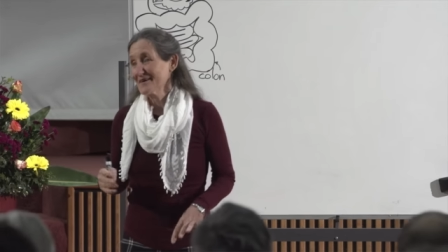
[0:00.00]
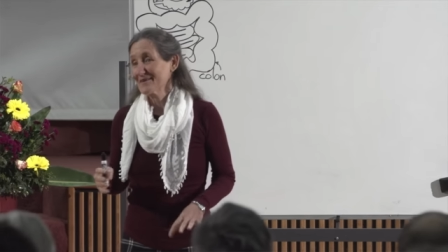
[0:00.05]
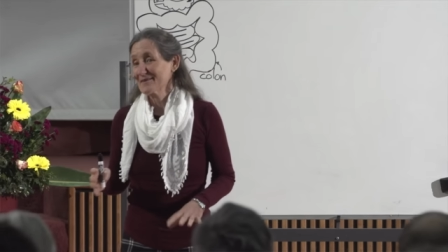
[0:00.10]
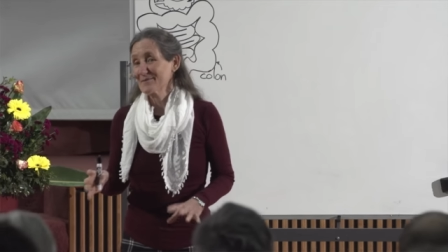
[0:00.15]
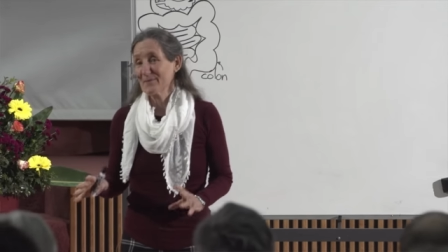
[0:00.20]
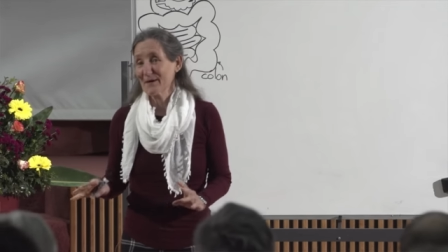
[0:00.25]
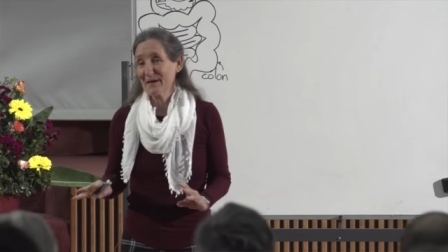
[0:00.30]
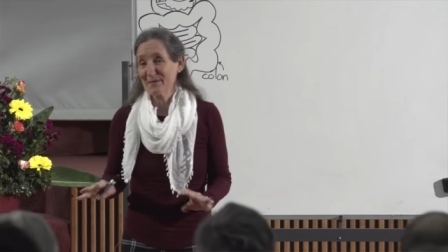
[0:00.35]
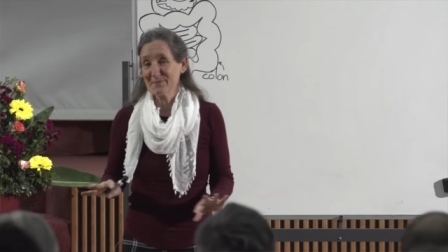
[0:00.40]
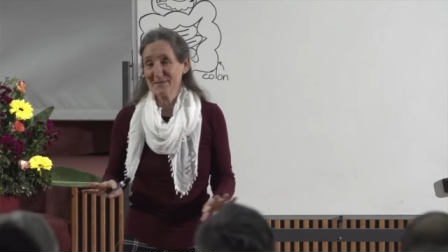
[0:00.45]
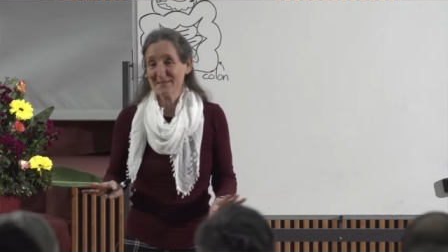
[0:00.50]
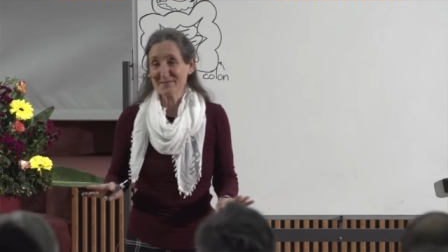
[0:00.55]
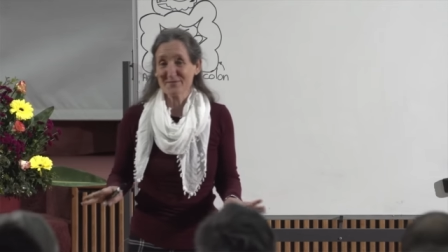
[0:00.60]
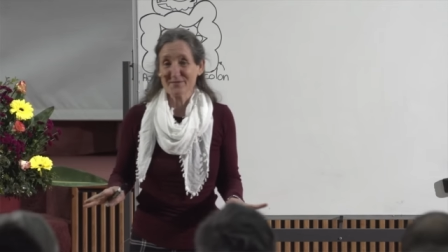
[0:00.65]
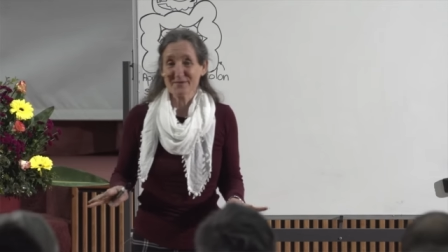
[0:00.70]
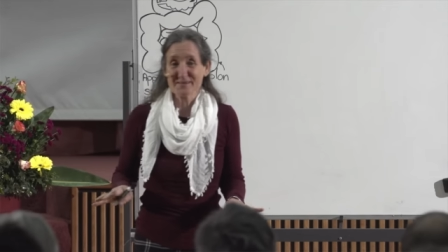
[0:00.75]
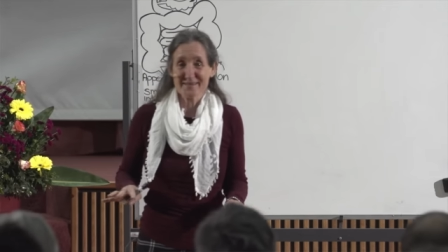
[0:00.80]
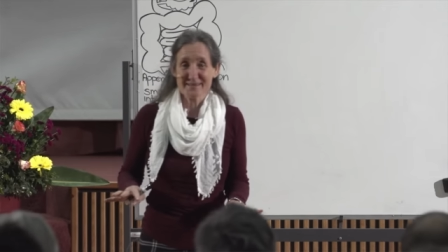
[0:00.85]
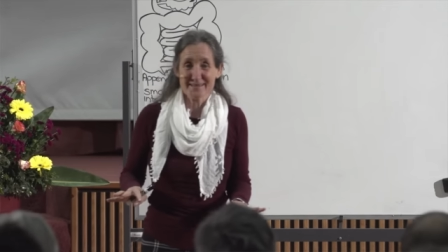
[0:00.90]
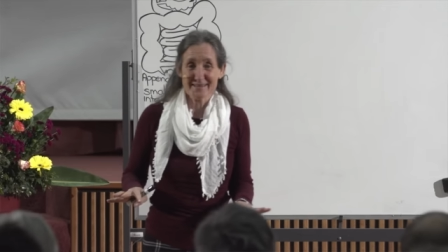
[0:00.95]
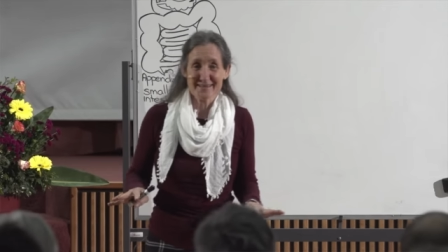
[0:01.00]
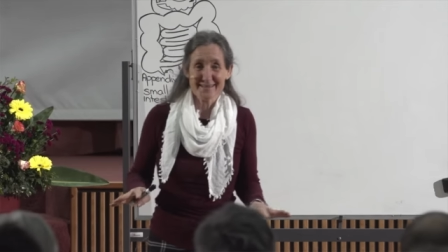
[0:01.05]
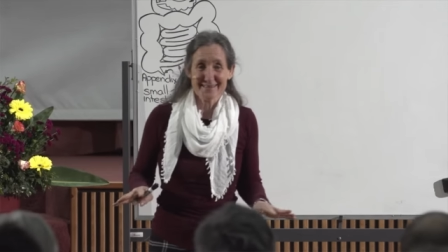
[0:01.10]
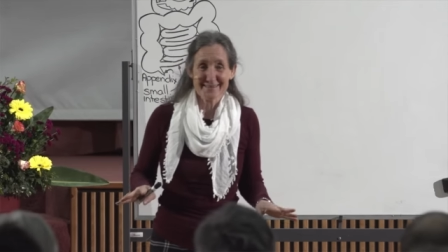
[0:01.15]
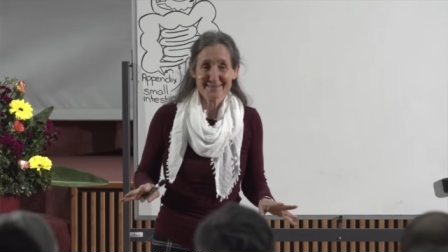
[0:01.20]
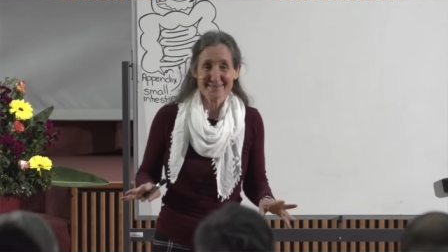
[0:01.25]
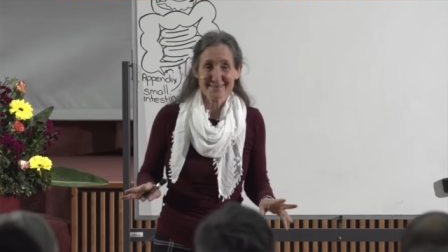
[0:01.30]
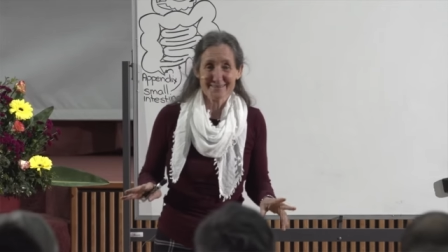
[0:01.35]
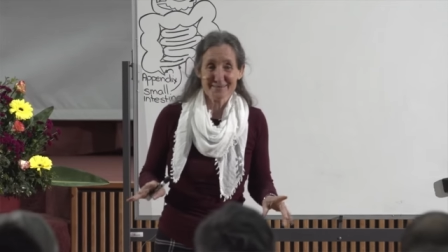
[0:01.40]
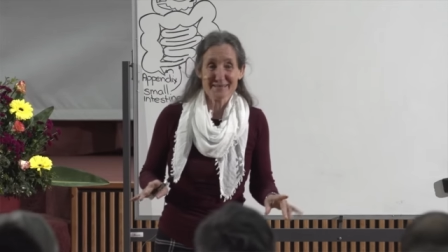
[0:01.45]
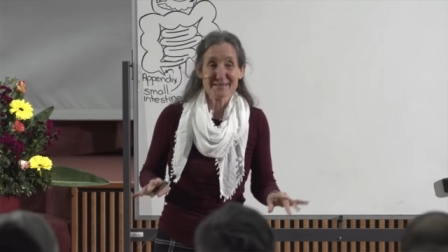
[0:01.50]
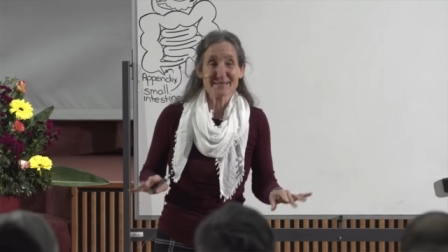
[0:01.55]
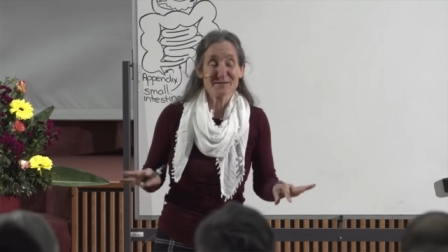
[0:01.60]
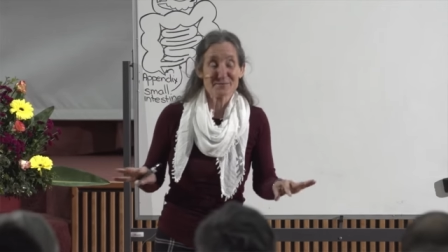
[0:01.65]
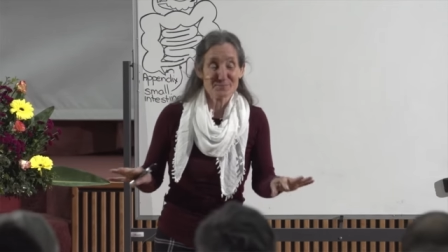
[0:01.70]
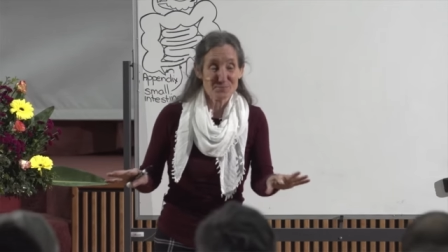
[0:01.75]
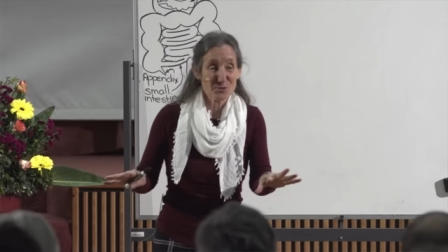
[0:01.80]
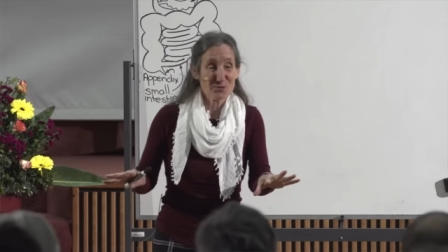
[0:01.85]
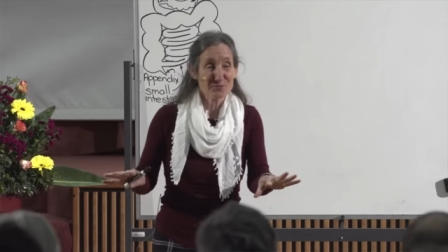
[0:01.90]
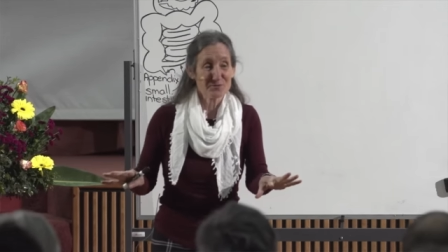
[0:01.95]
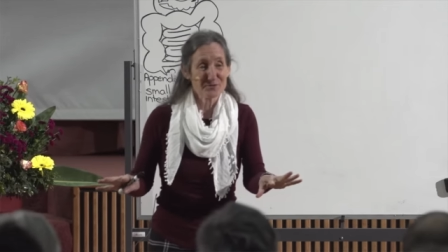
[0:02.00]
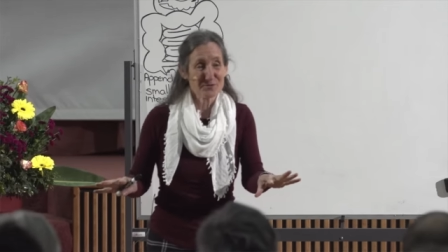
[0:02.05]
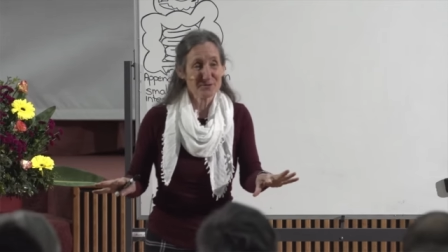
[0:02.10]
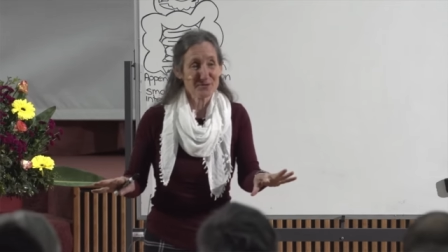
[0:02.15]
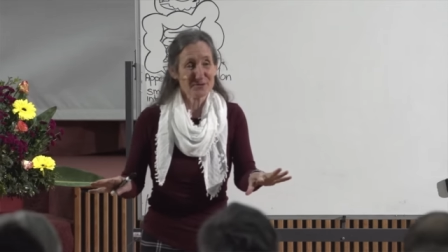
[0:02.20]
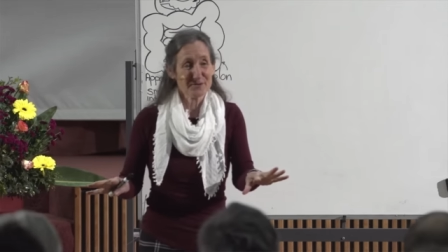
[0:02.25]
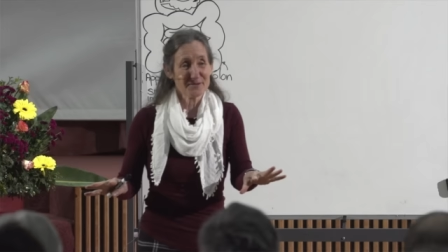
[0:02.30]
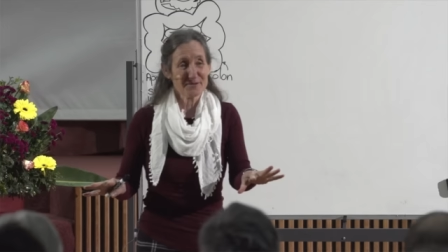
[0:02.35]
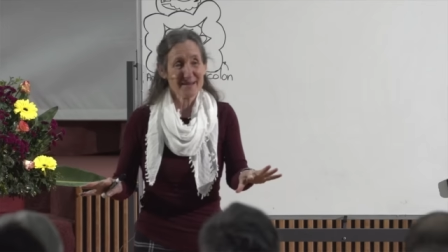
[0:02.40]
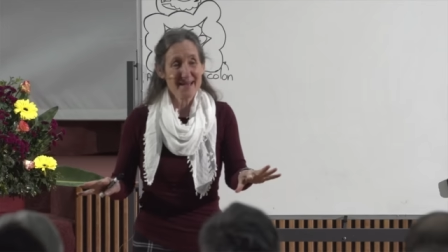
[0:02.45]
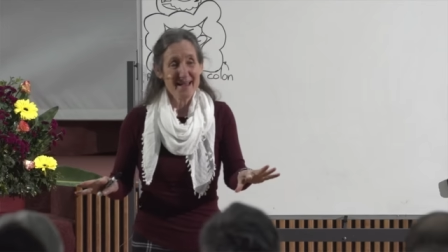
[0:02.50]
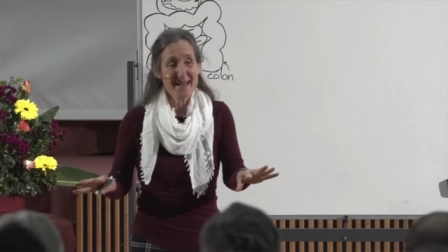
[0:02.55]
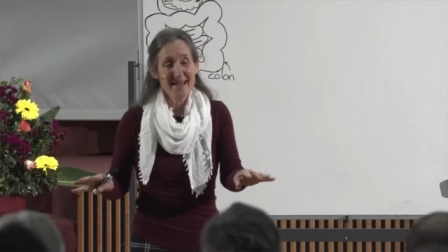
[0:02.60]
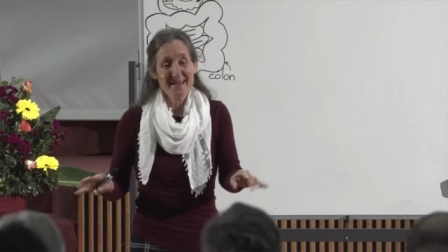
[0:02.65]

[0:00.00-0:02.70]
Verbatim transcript: the baby's feeding, eating more food.